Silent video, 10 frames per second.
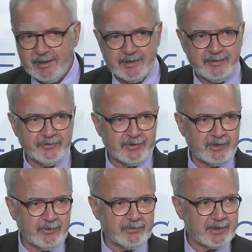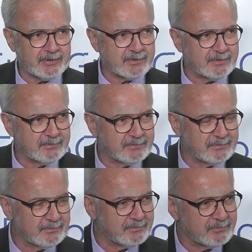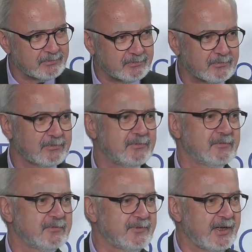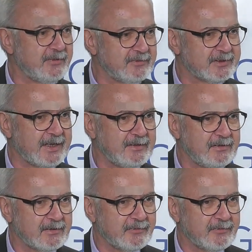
And if you know that 5, 10,